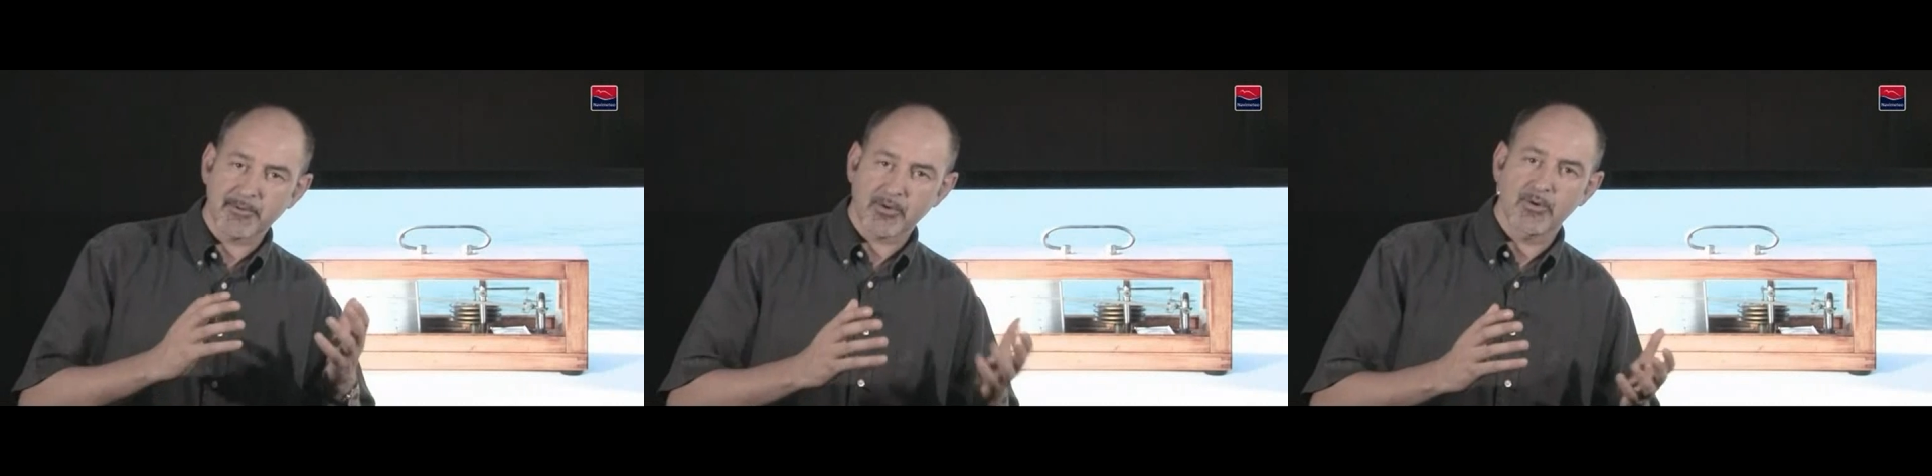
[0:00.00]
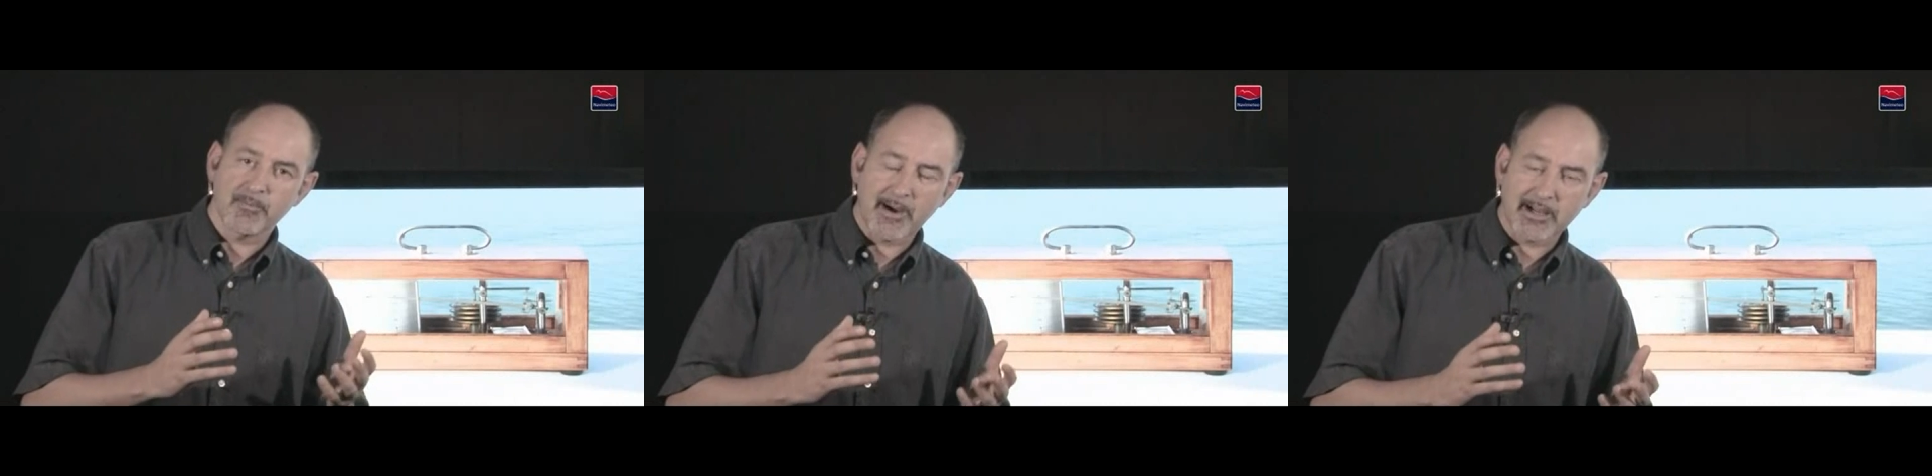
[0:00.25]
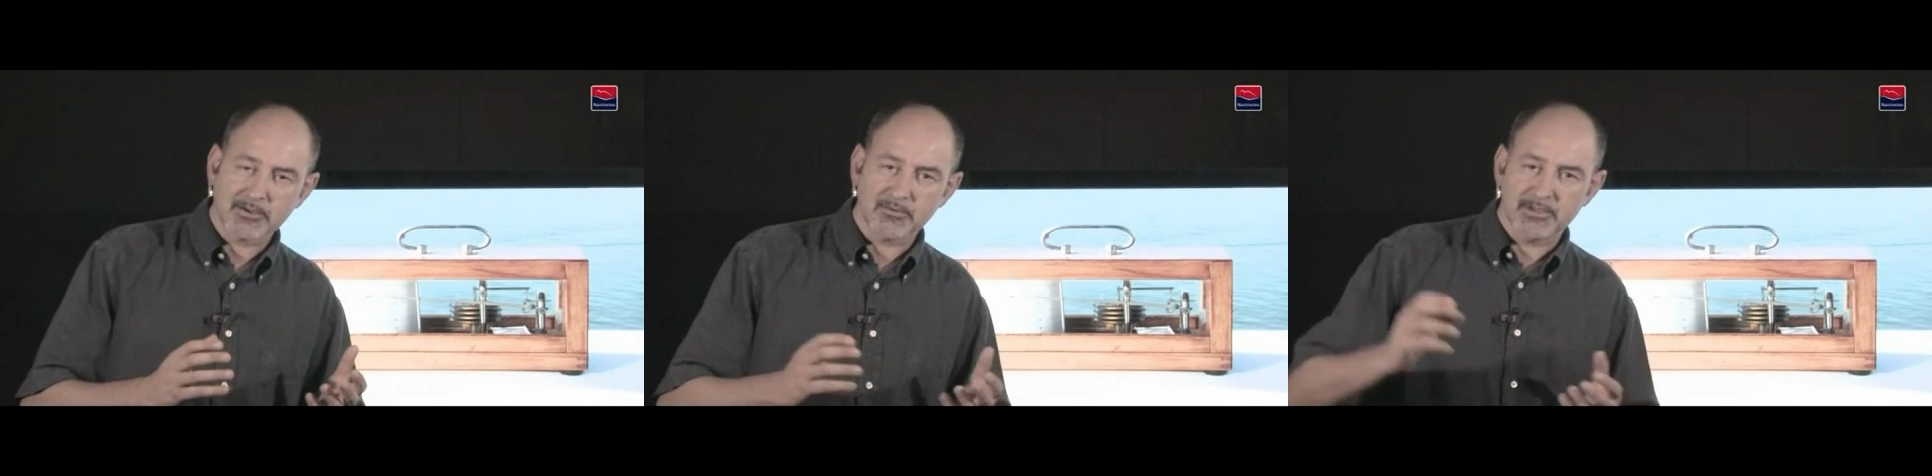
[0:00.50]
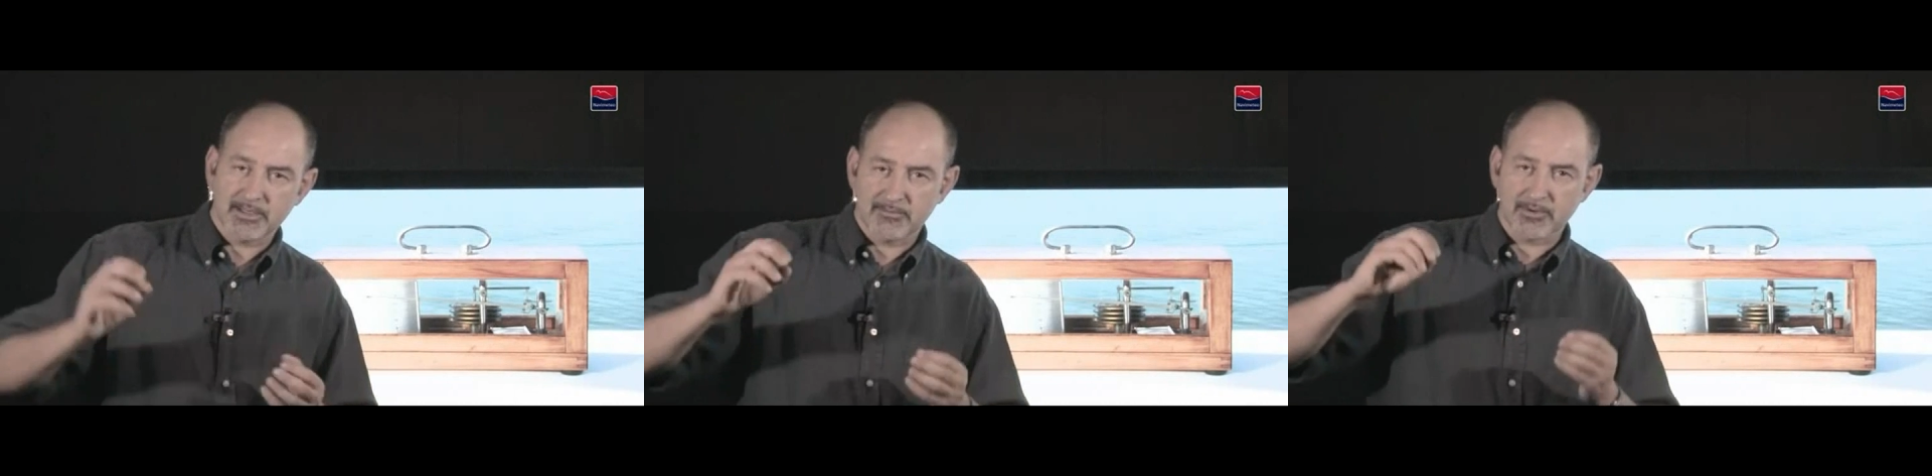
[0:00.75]
was always
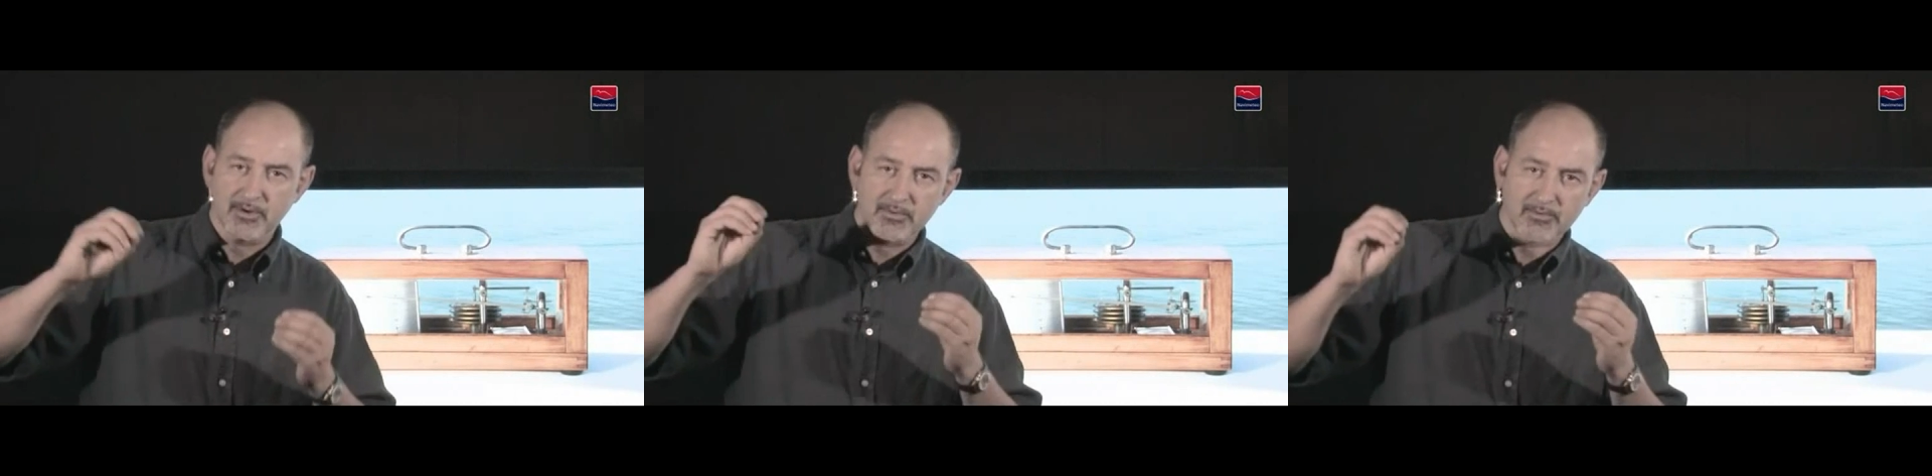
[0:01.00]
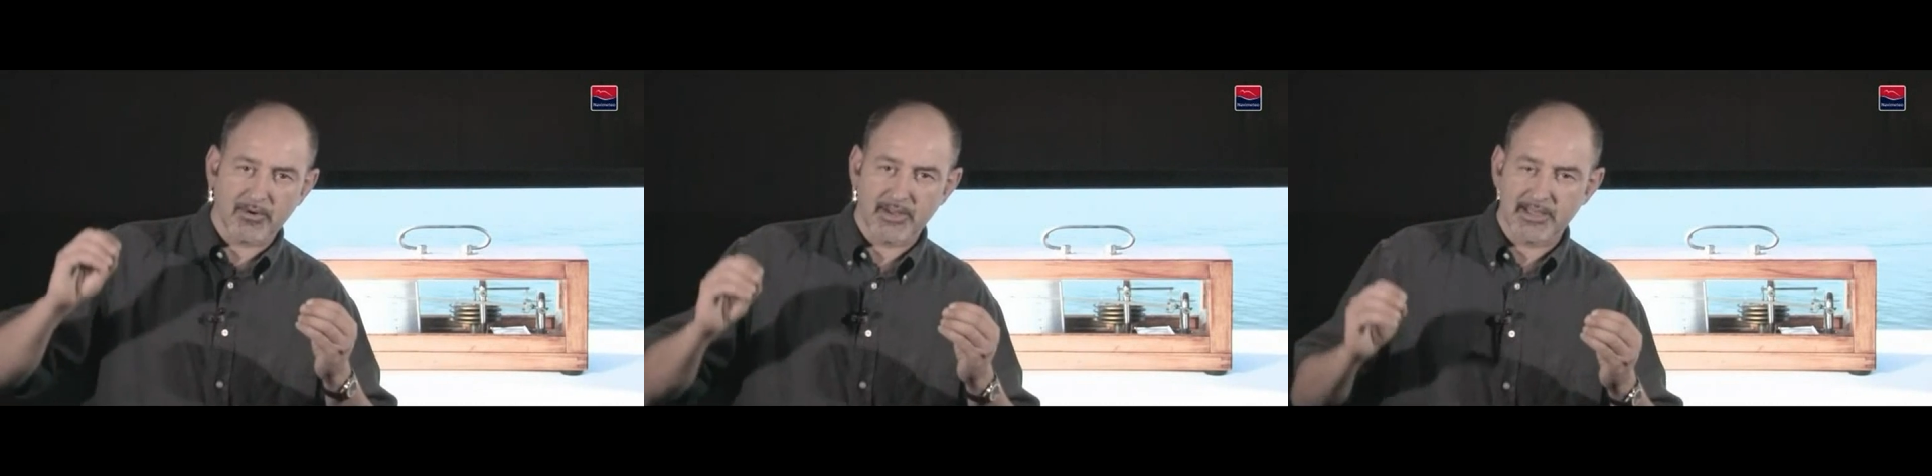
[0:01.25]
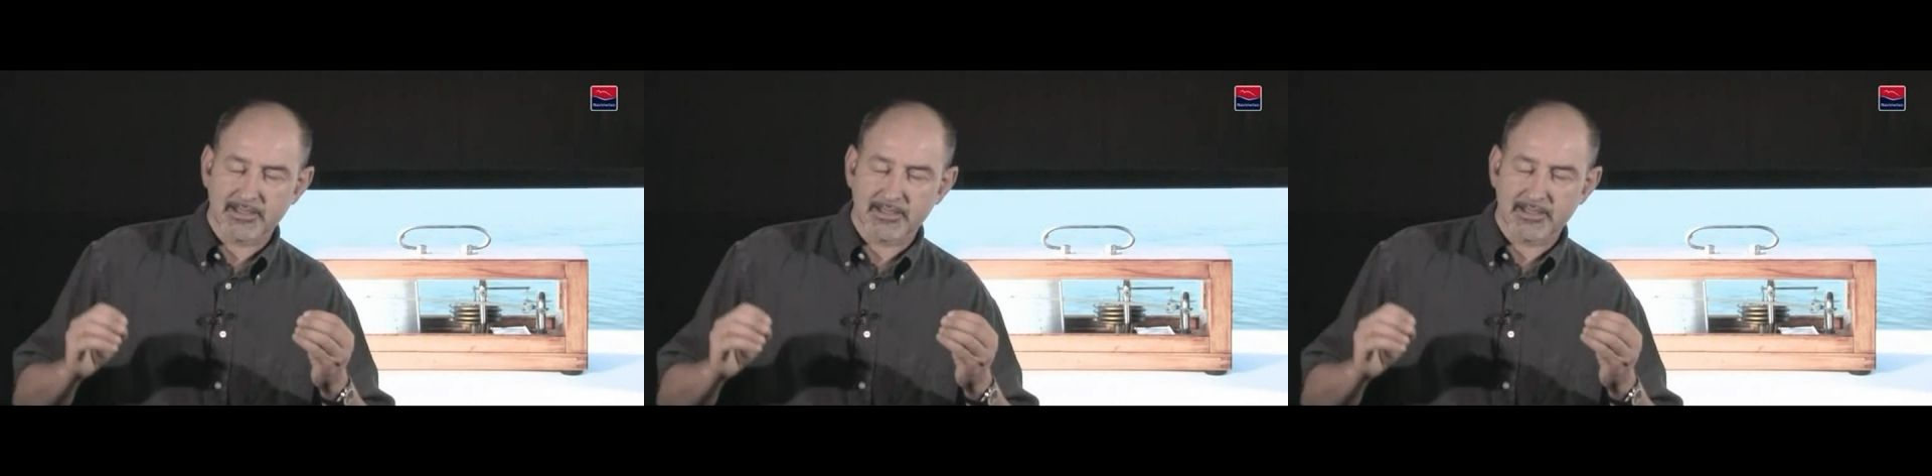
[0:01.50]
worried just